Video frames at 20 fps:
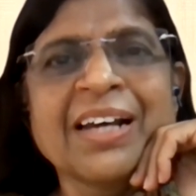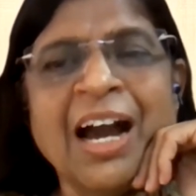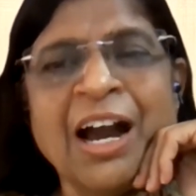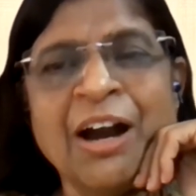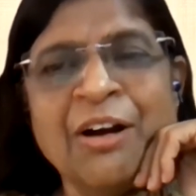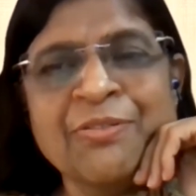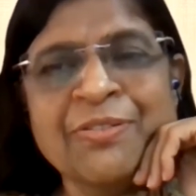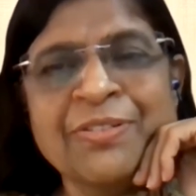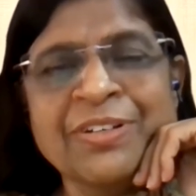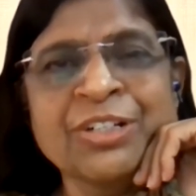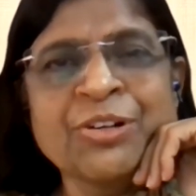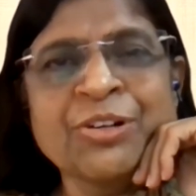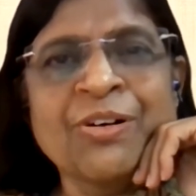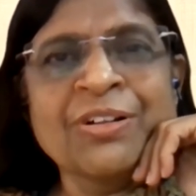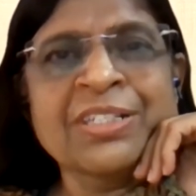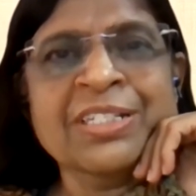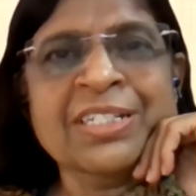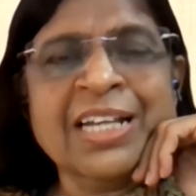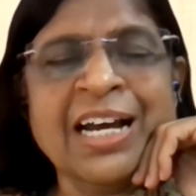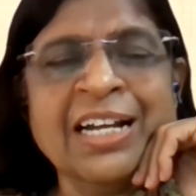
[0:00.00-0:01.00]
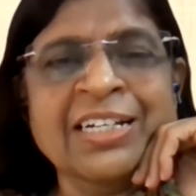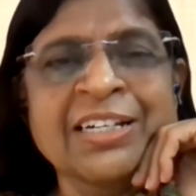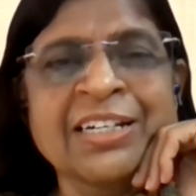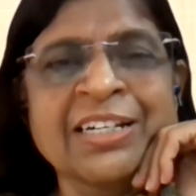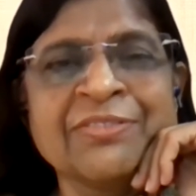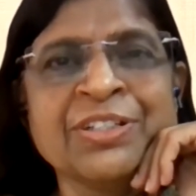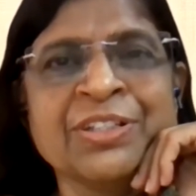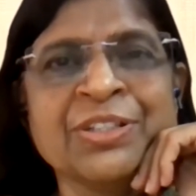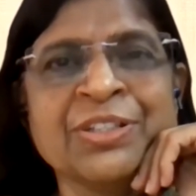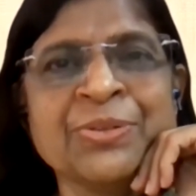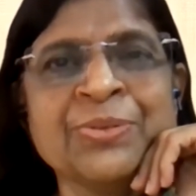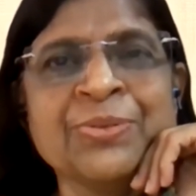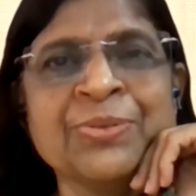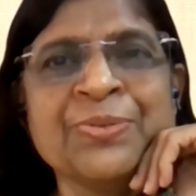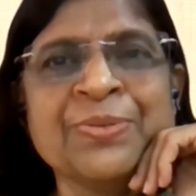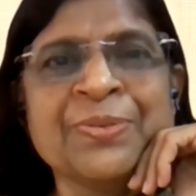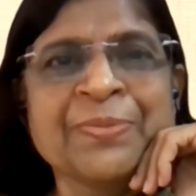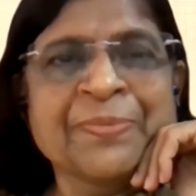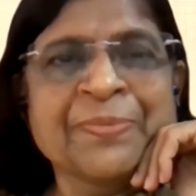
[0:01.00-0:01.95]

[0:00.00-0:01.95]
how it all started with you?